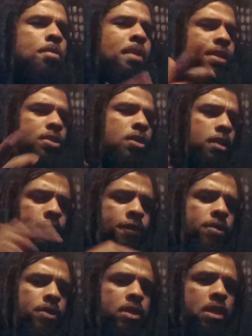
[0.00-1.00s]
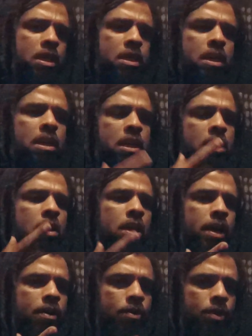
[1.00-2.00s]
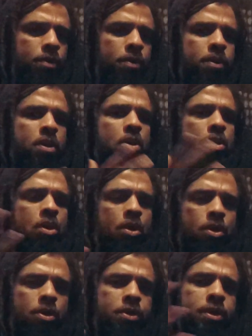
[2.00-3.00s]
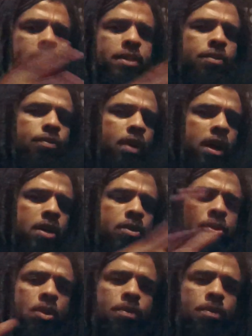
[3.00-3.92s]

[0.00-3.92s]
back to your influences, and, you know, like, you know, your sets have ranged so